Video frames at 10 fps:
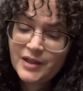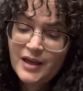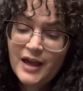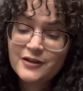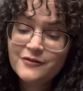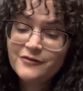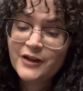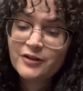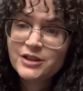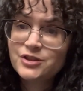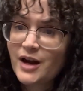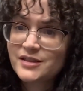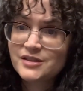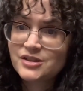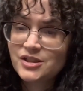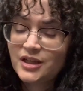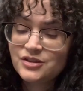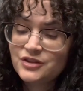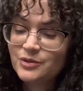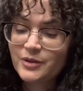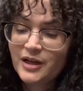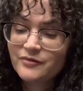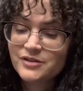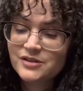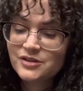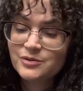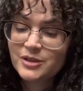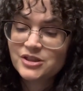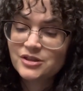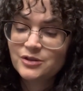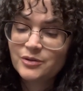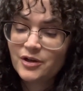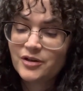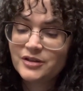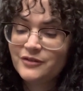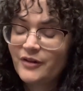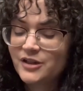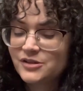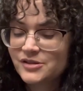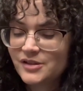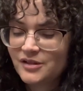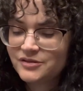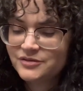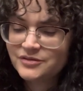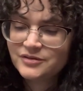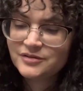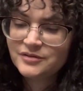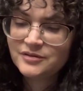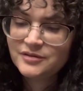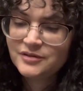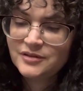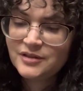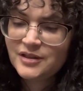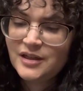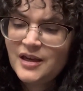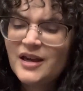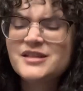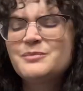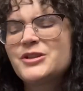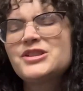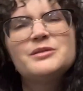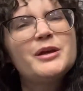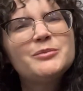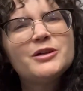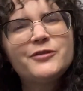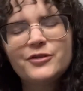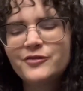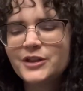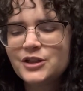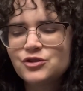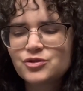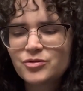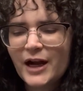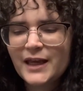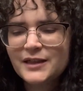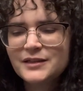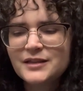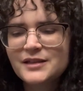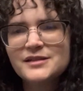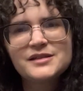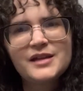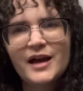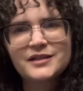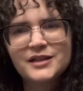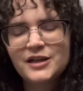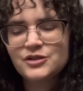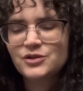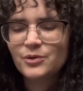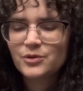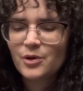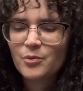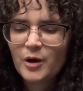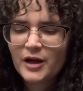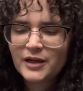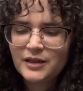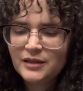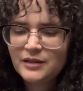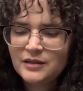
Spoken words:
and a very drastic change to whatever situation you currently find yourself. Especially maybe if you're feeling drained and stagnant and don't know why.